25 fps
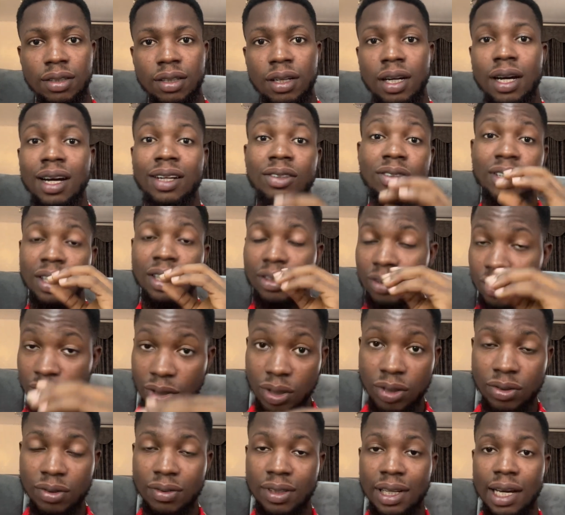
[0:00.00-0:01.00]
and you are not
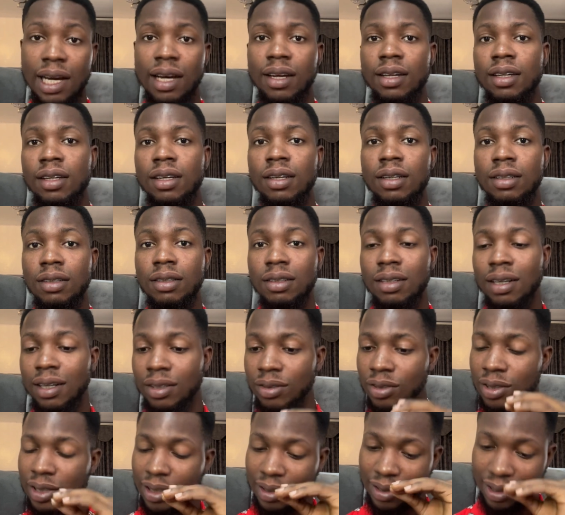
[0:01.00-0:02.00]
going to die and
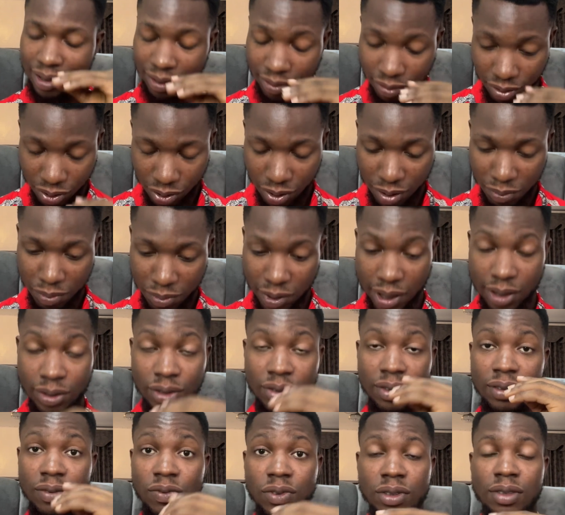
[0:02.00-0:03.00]
you can still join back to
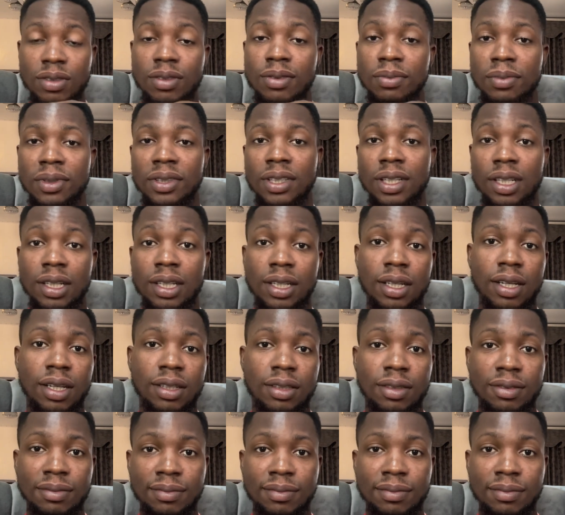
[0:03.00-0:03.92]
your physical body again.